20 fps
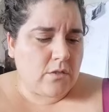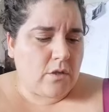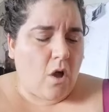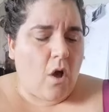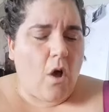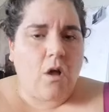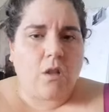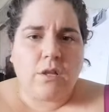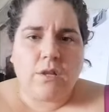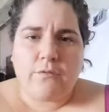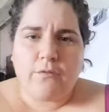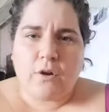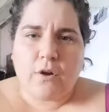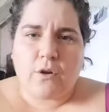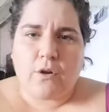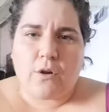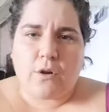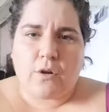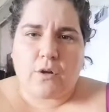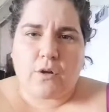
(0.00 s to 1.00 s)
all of
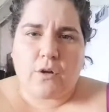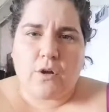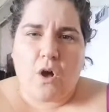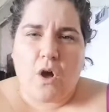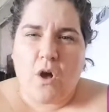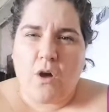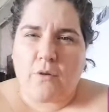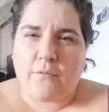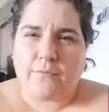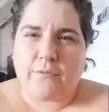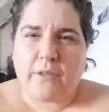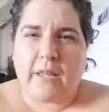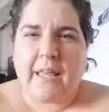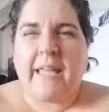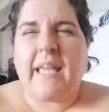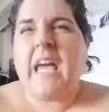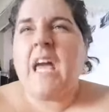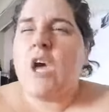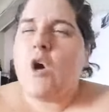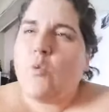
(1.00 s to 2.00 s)
our
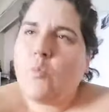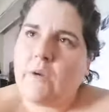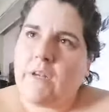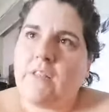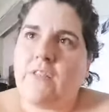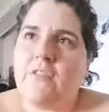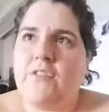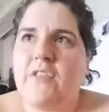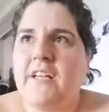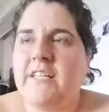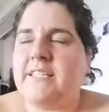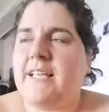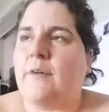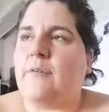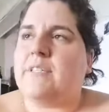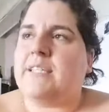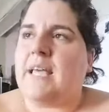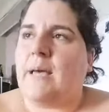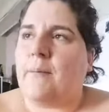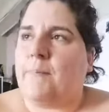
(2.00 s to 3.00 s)
like, one of the things I
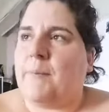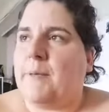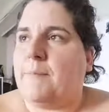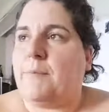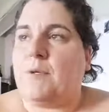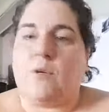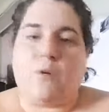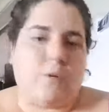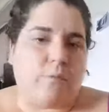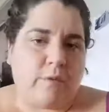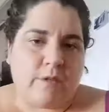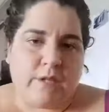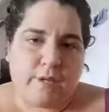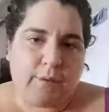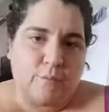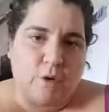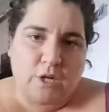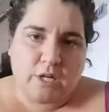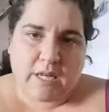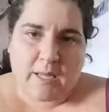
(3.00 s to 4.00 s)
always get people when they
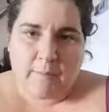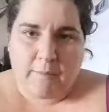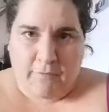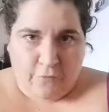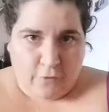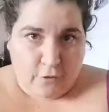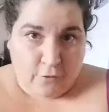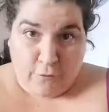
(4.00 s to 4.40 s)
want to come in for a